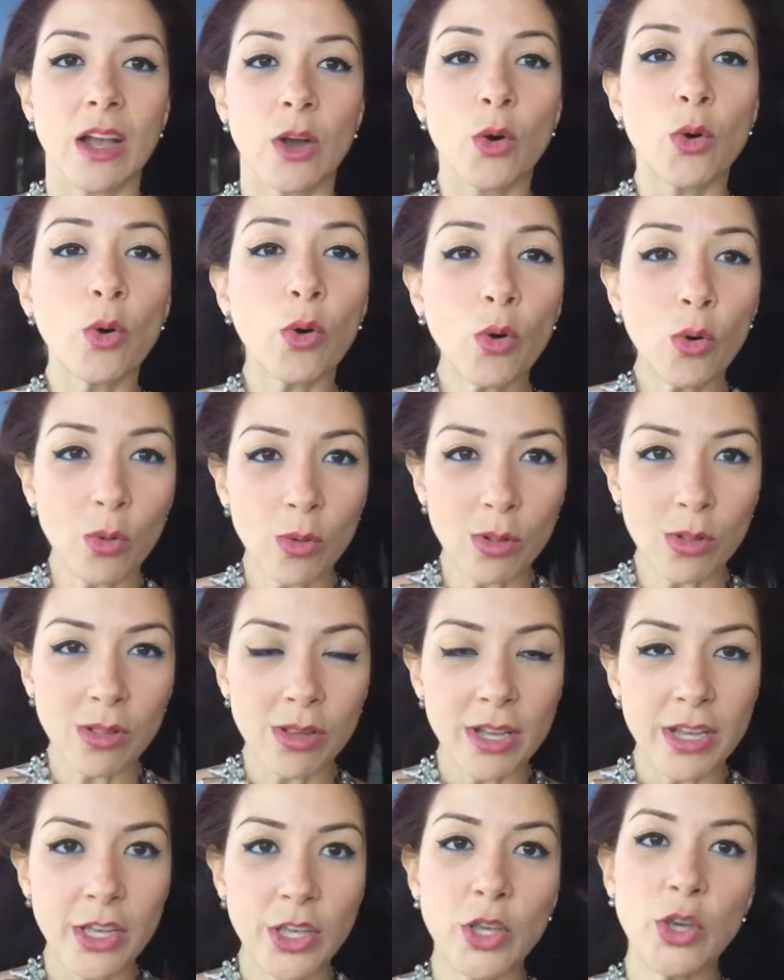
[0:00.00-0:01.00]
cool,
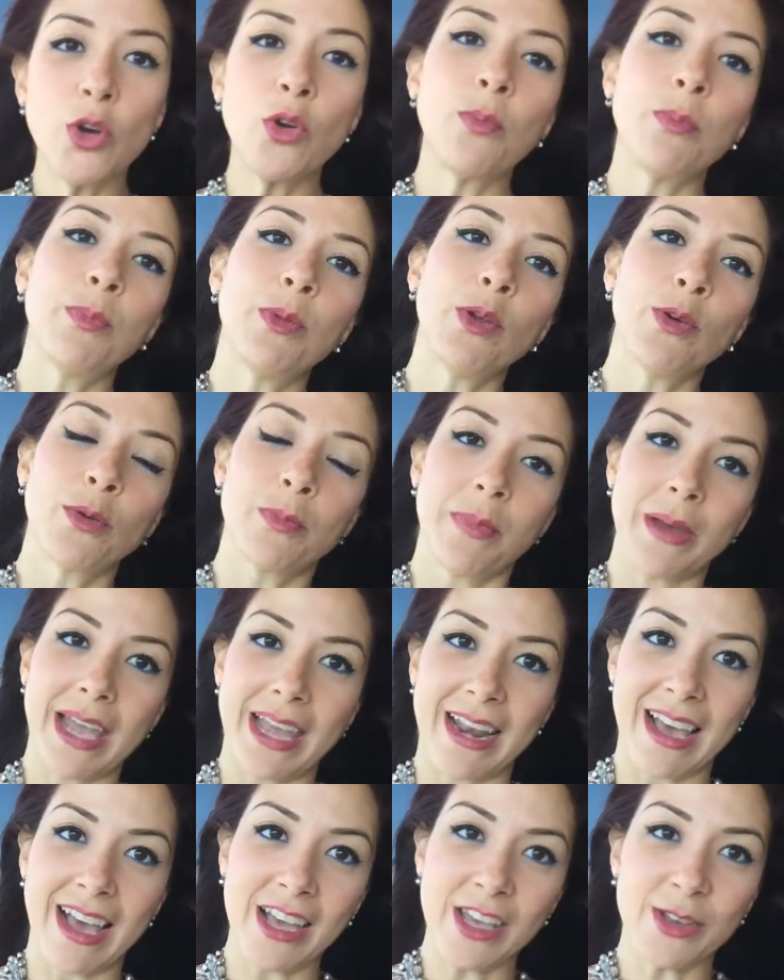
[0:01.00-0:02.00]
you look
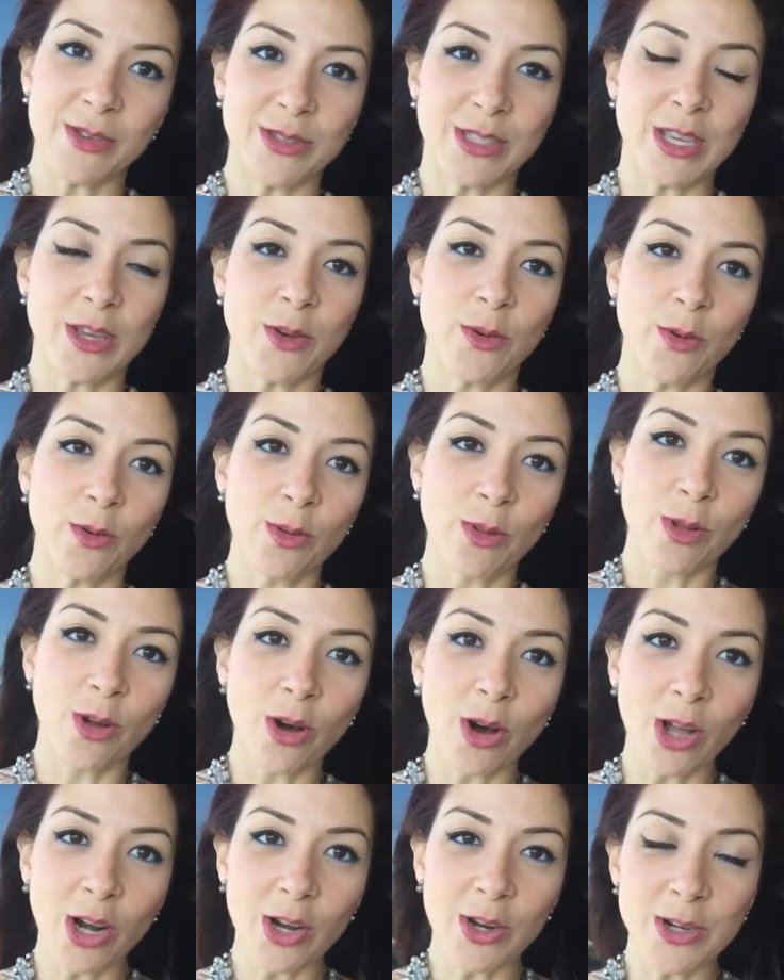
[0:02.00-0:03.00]
better using cool
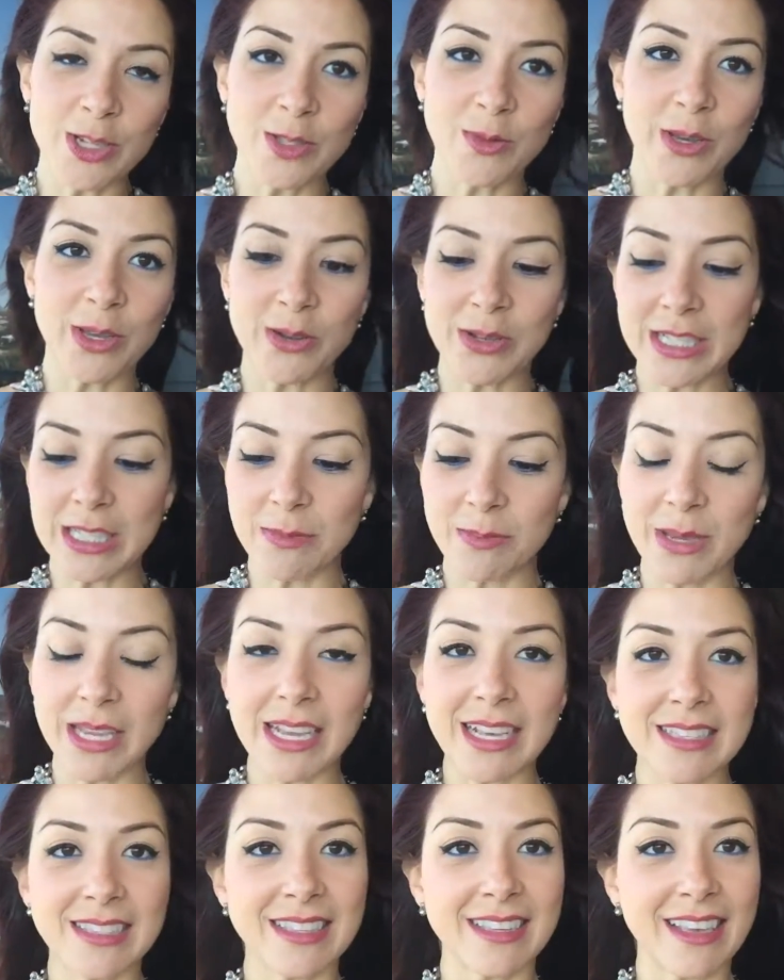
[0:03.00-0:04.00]
colors. When your
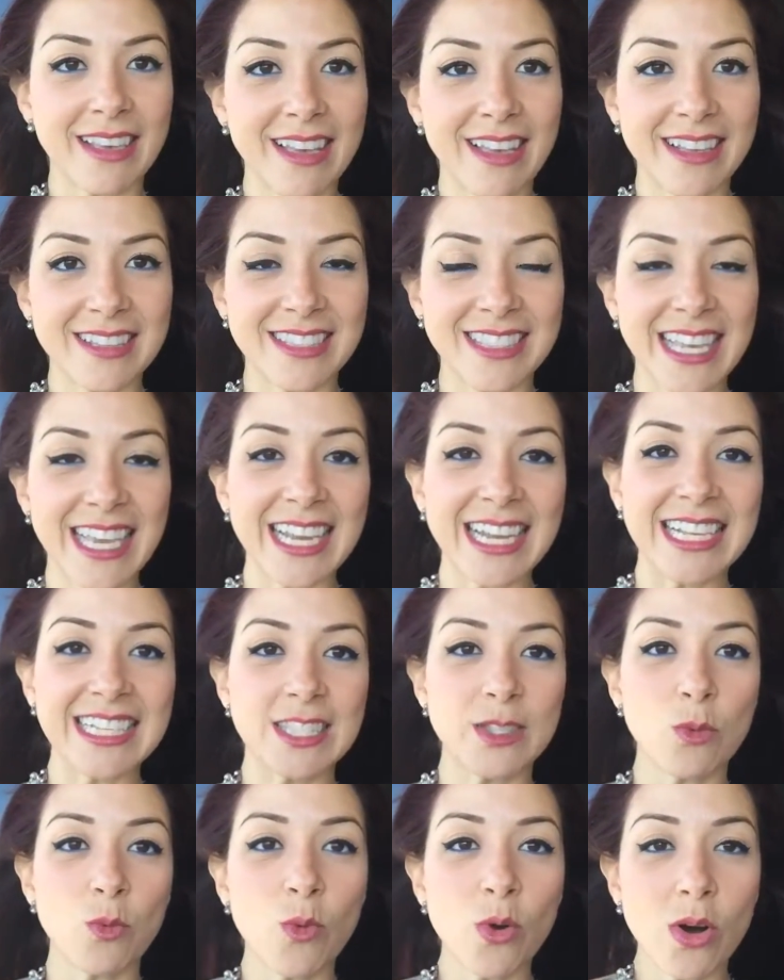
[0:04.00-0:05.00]
skin
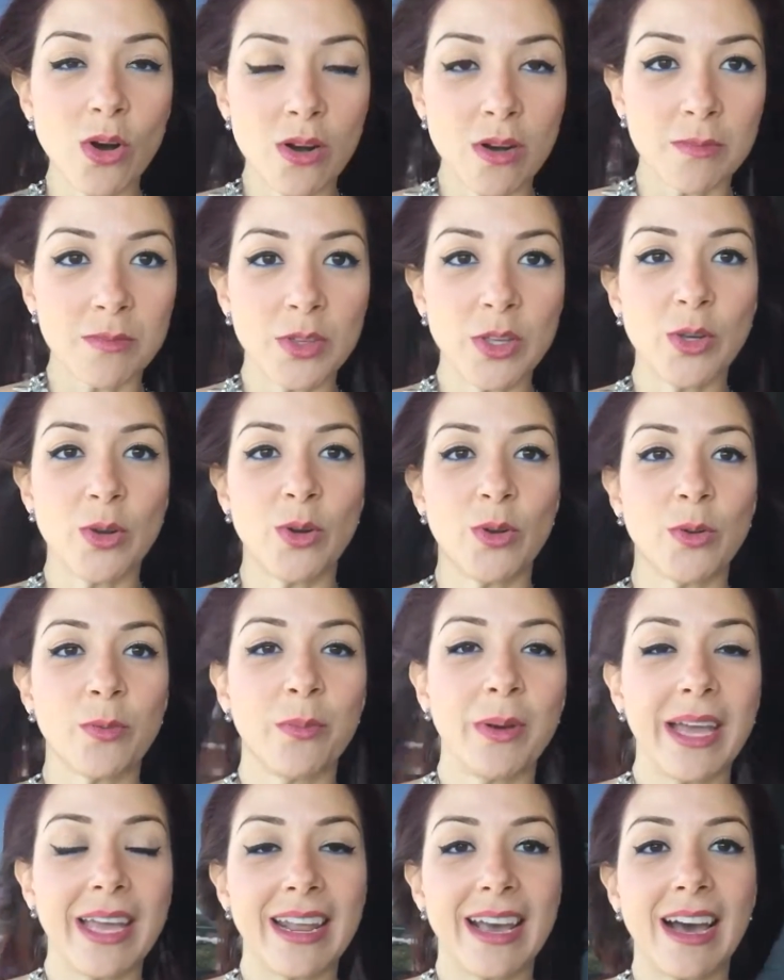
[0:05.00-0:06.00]
is warm, you look
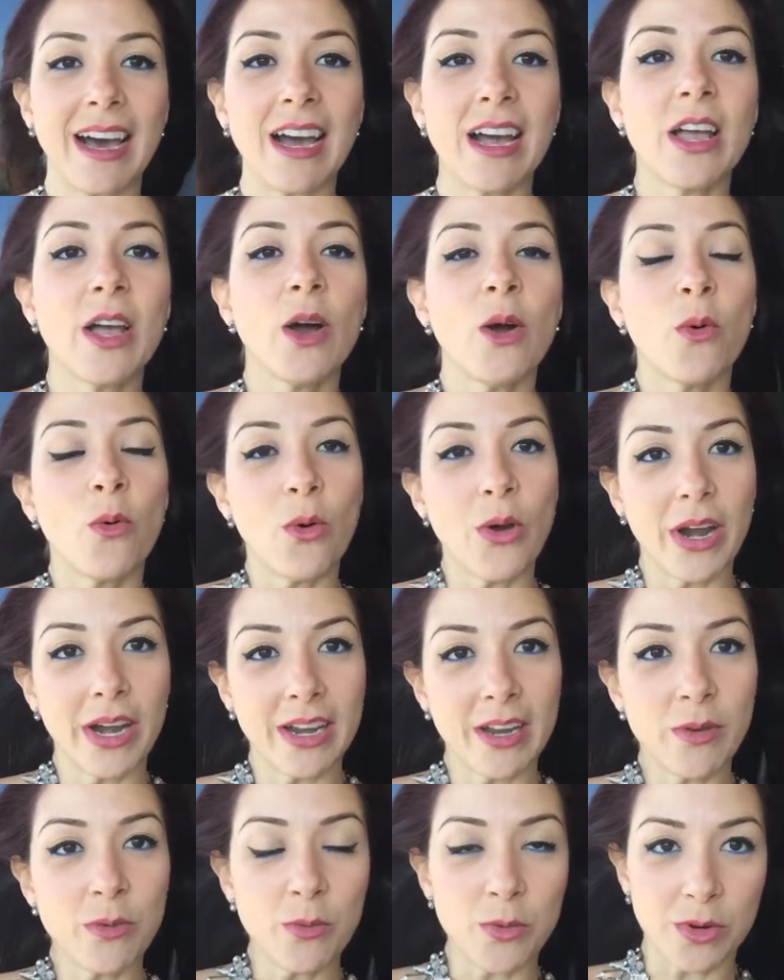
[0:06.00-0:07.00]
better
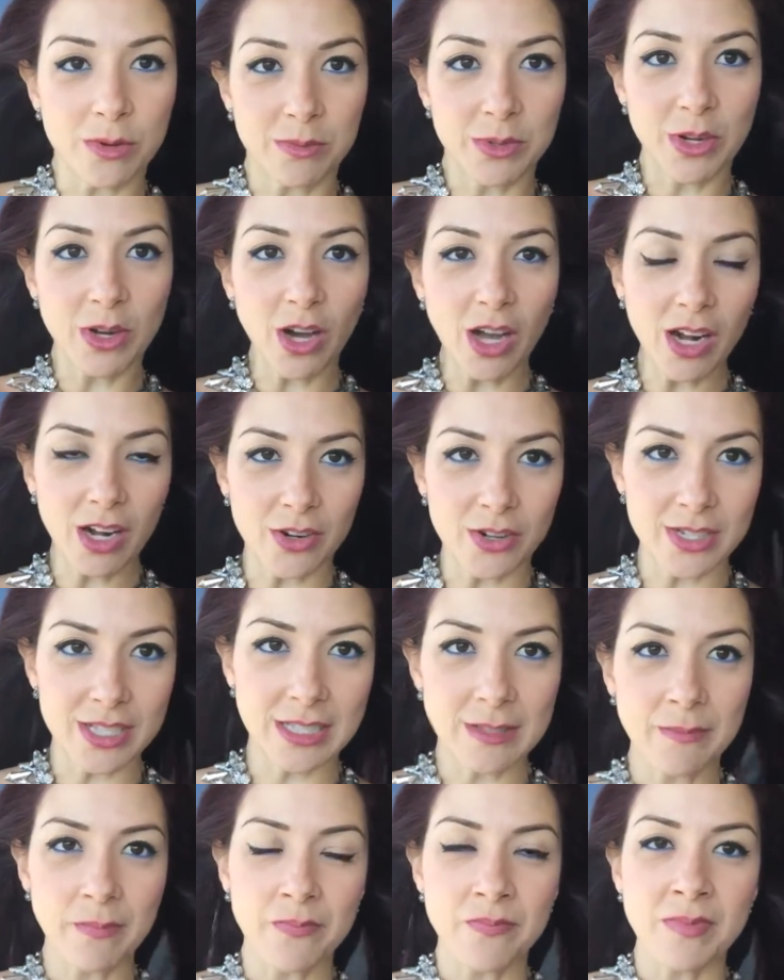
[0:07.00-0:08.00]
wearing warm
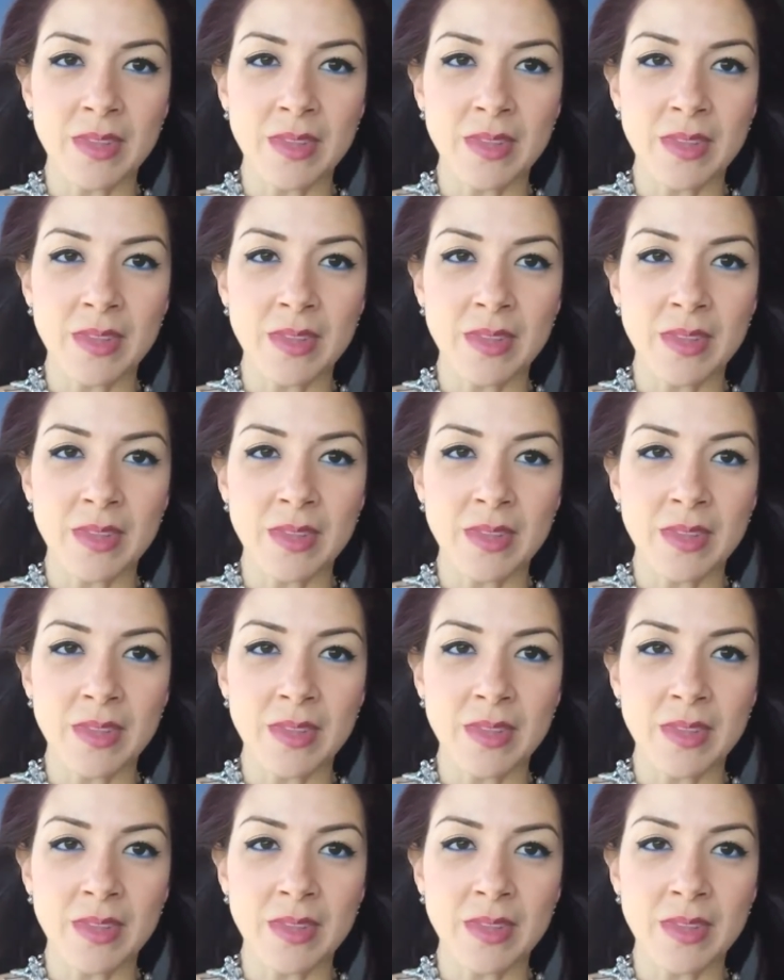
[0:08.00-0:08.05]
colors.